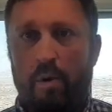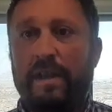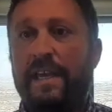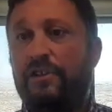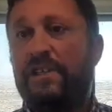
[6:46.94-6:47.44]

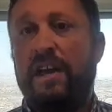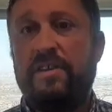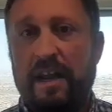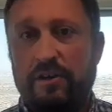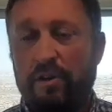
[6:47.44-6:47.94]
Well, each day
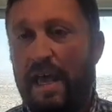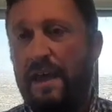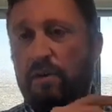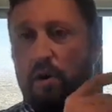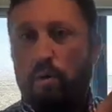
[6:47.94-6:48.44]
that I do
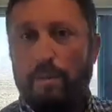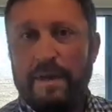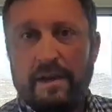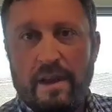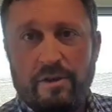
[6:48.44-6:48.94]
that will
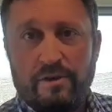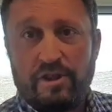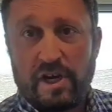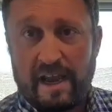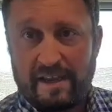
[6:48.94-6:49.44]
be another
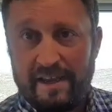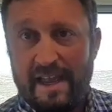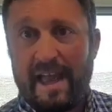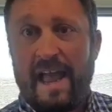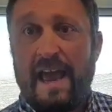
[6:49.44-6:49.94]
check.
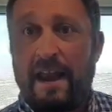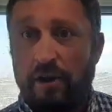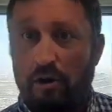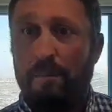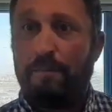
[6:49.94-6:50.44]
And
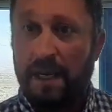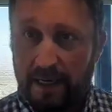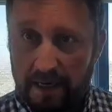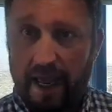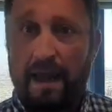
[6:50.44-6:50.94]
I go to
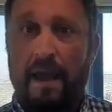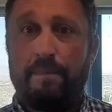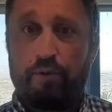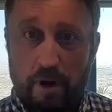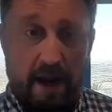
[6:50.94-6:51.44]
Minyan and
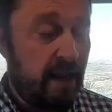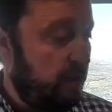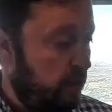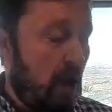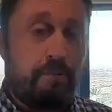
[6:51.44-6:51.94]
I
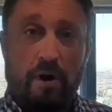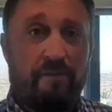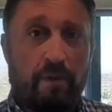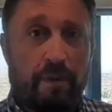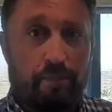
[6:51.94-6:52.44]
pray, you know, I
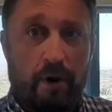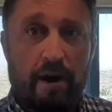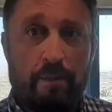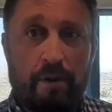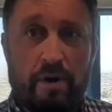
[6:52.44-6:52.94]
pray from the
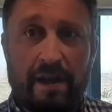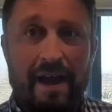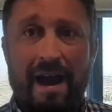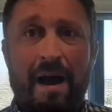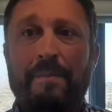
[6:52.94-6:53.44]
prayer book,
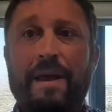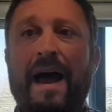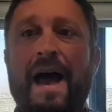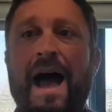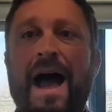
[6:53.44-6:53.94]

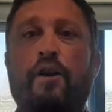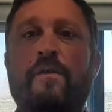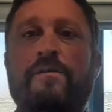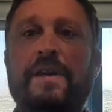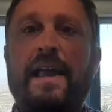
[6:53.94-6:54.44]
but I
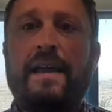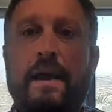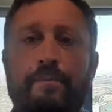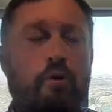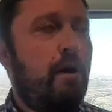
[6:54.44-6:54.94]
don't feel like
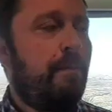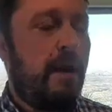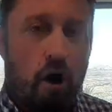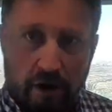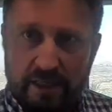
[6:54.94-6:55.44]
I pour out
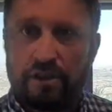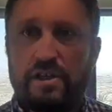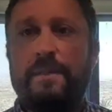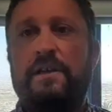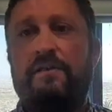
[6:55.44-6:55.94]
my heart to
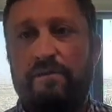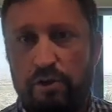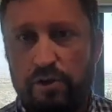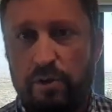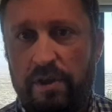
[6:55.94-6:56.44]
Hashem and
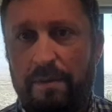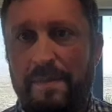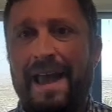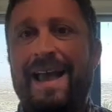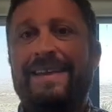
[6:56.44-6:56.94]
converse with
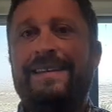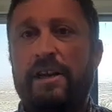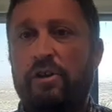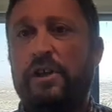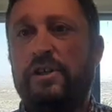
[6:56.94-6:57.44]
him
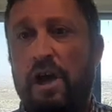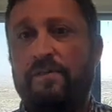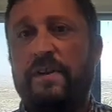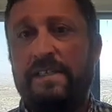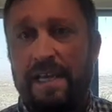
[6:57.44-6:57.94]
nearly as
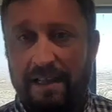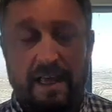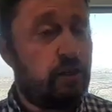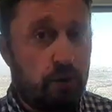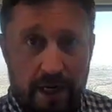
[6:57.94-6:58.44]
often as I'd
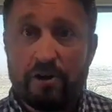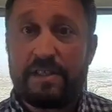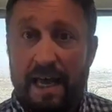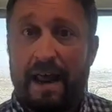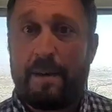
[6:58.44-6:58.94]
like. So
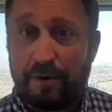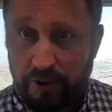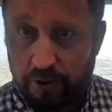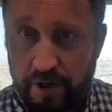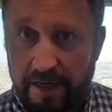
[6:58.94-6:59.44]
here's that
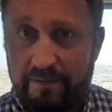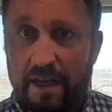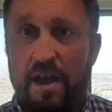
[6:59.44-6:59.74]
opportunity.